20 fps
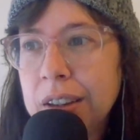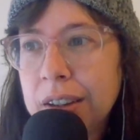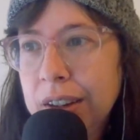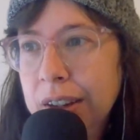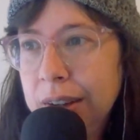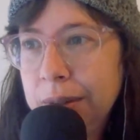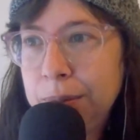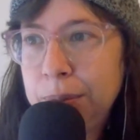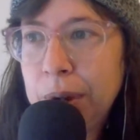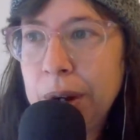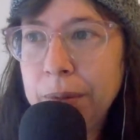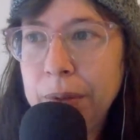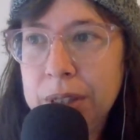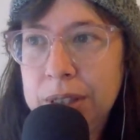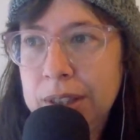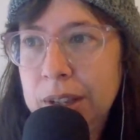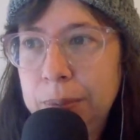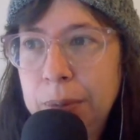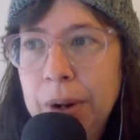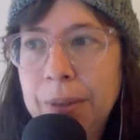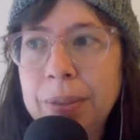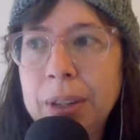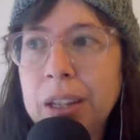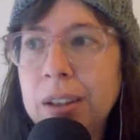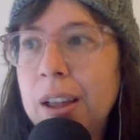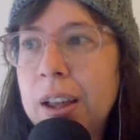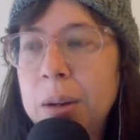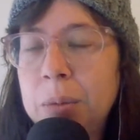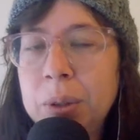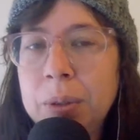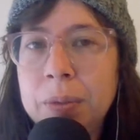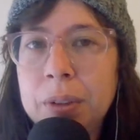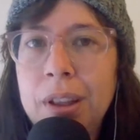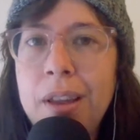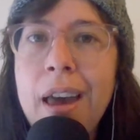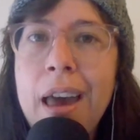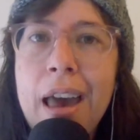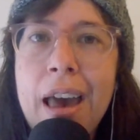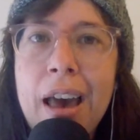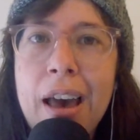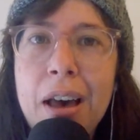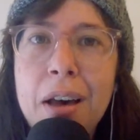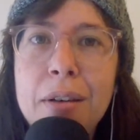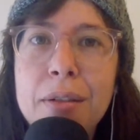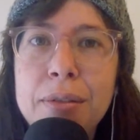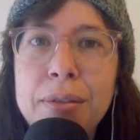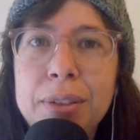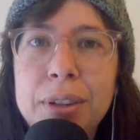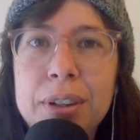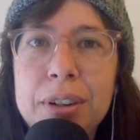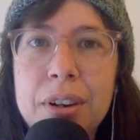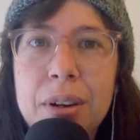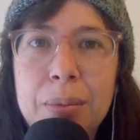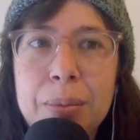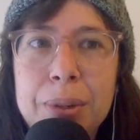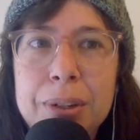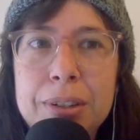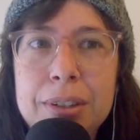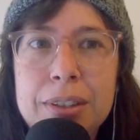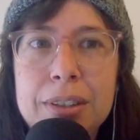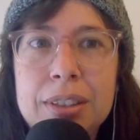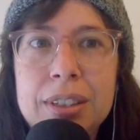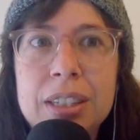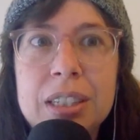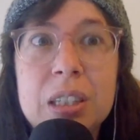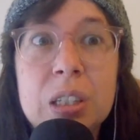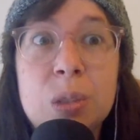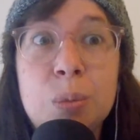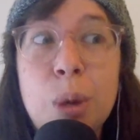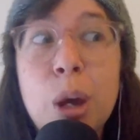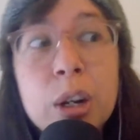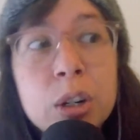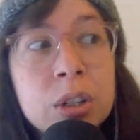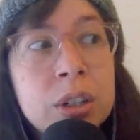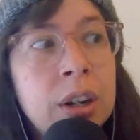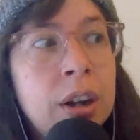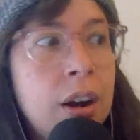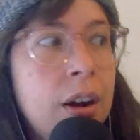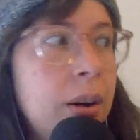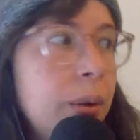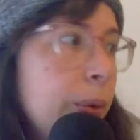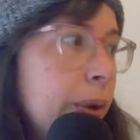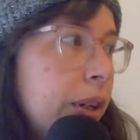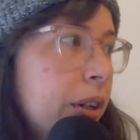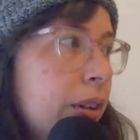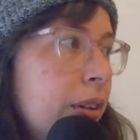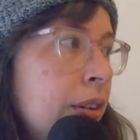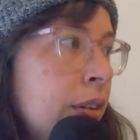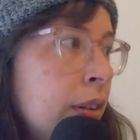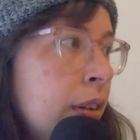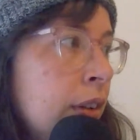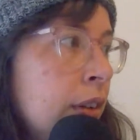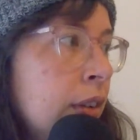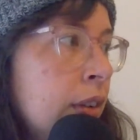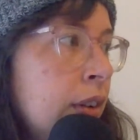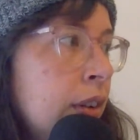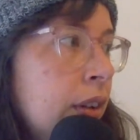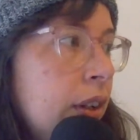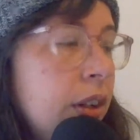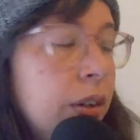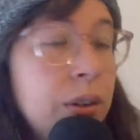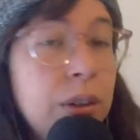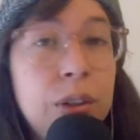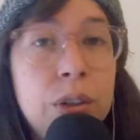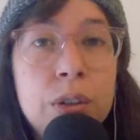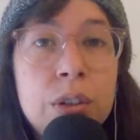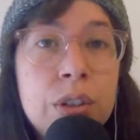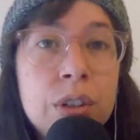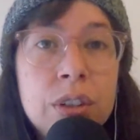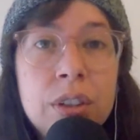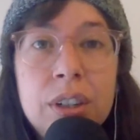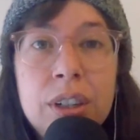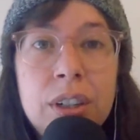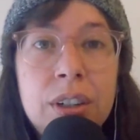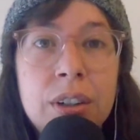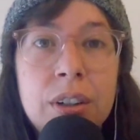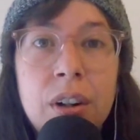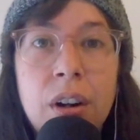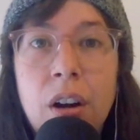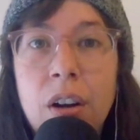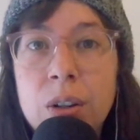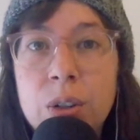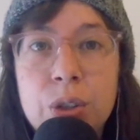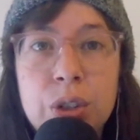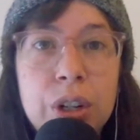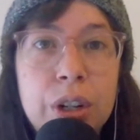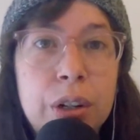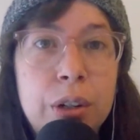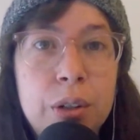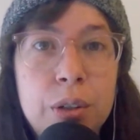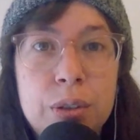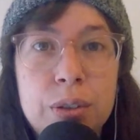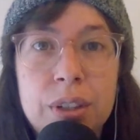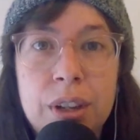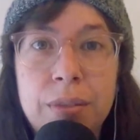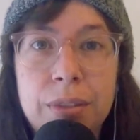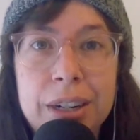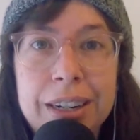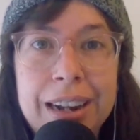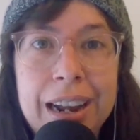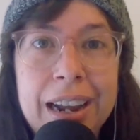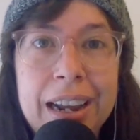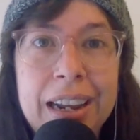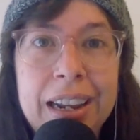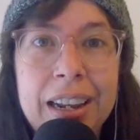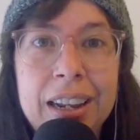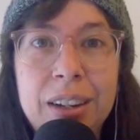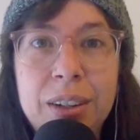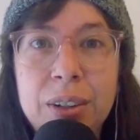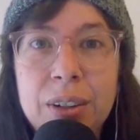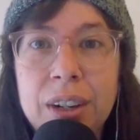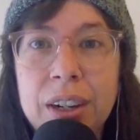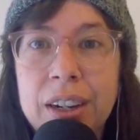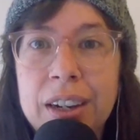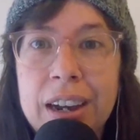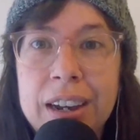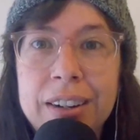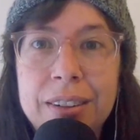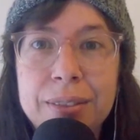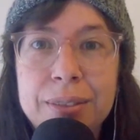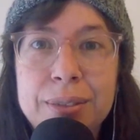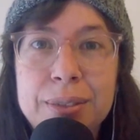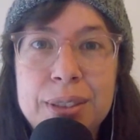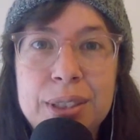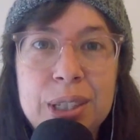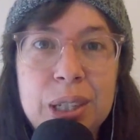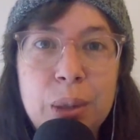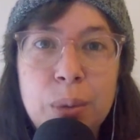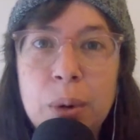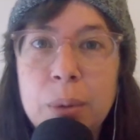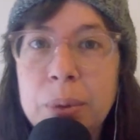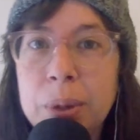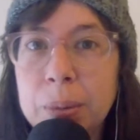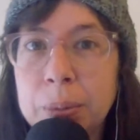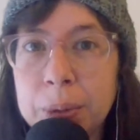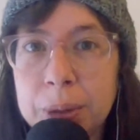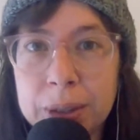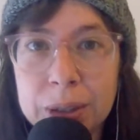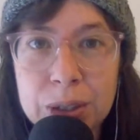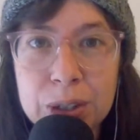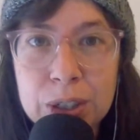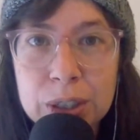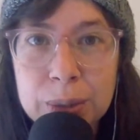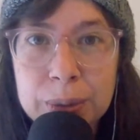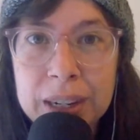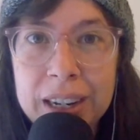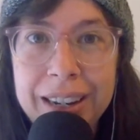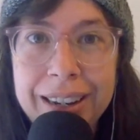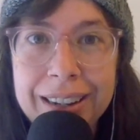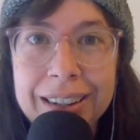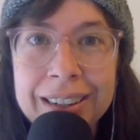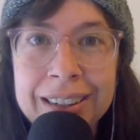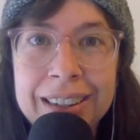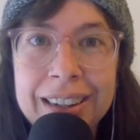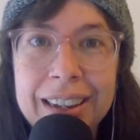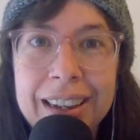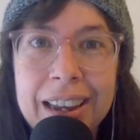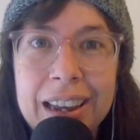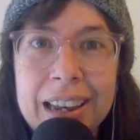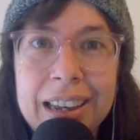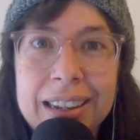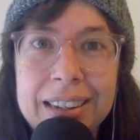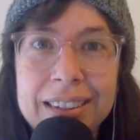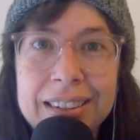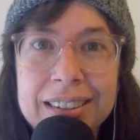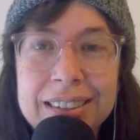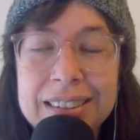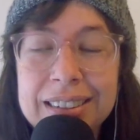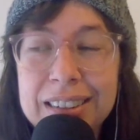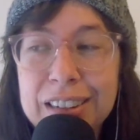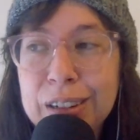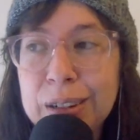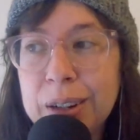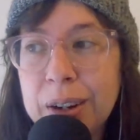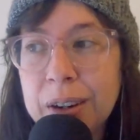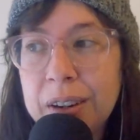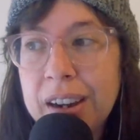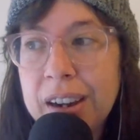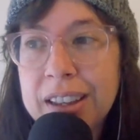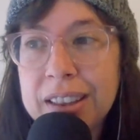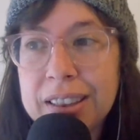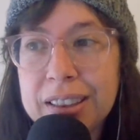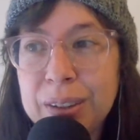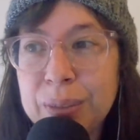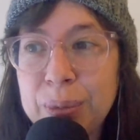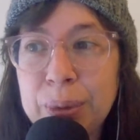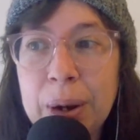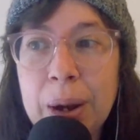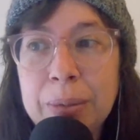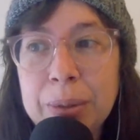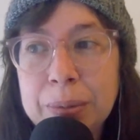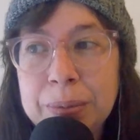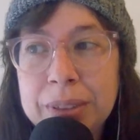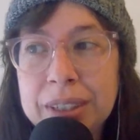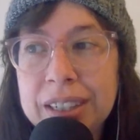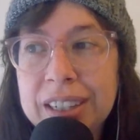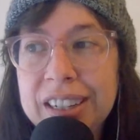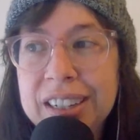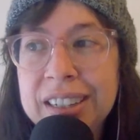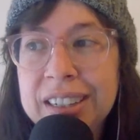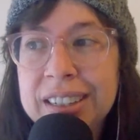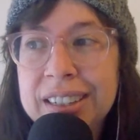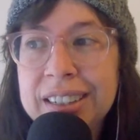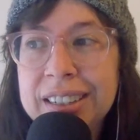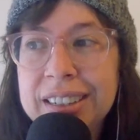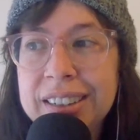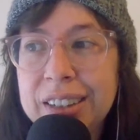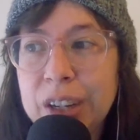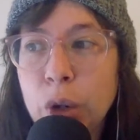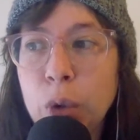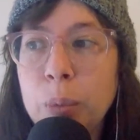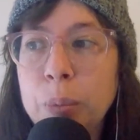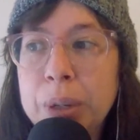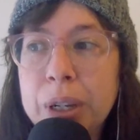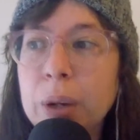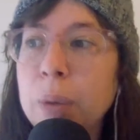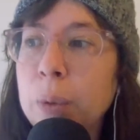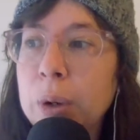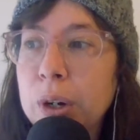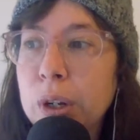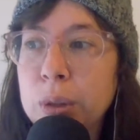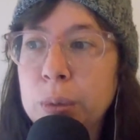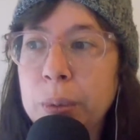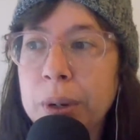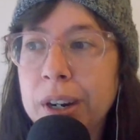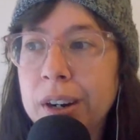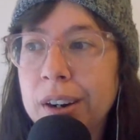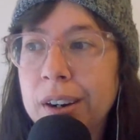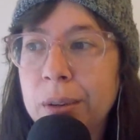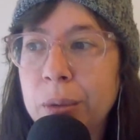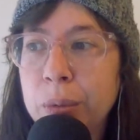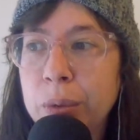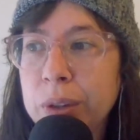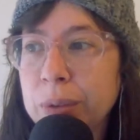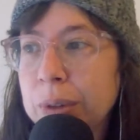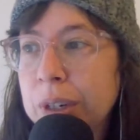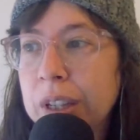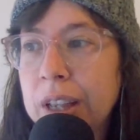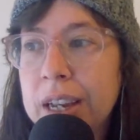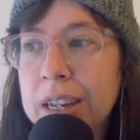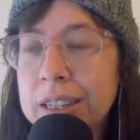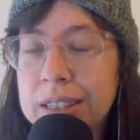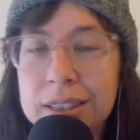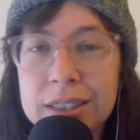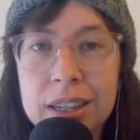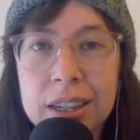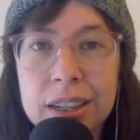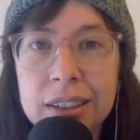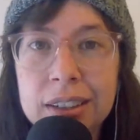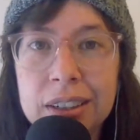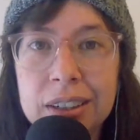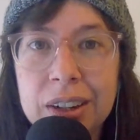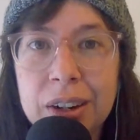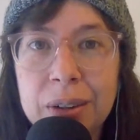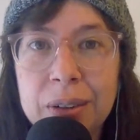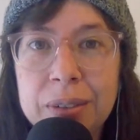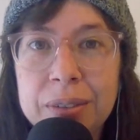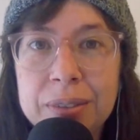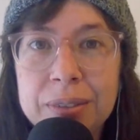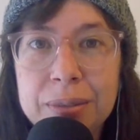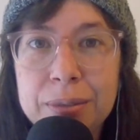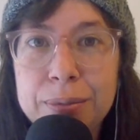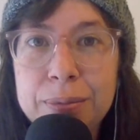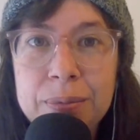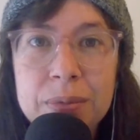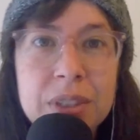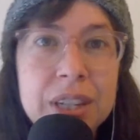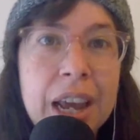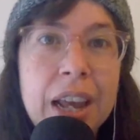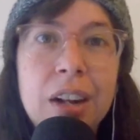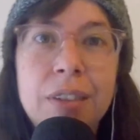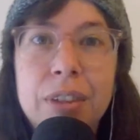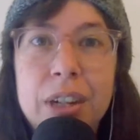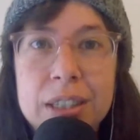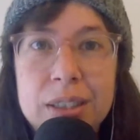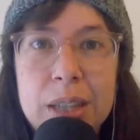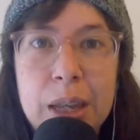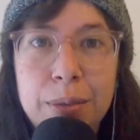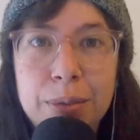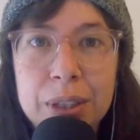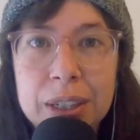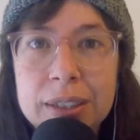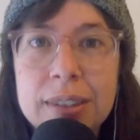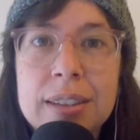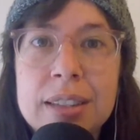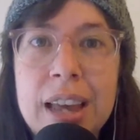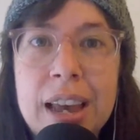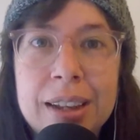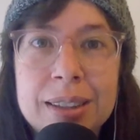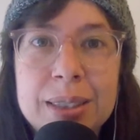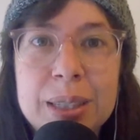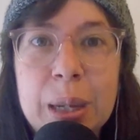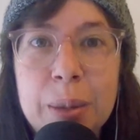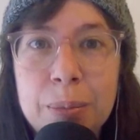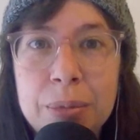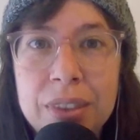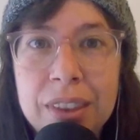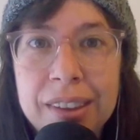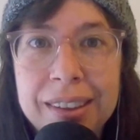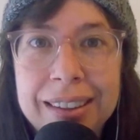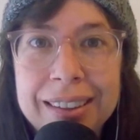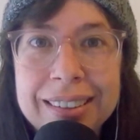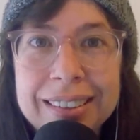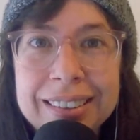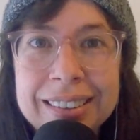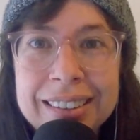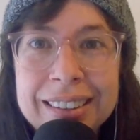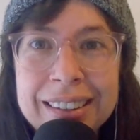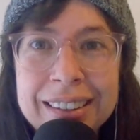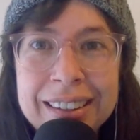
a premise that probably a lot of people have, you know, but it's, it's especially hard when, you know, usually you're on shows every night and you can kind of see what people are doing. And, you know, I think probably there will be a world where we realize that, you know, ten of us have the exact same thing.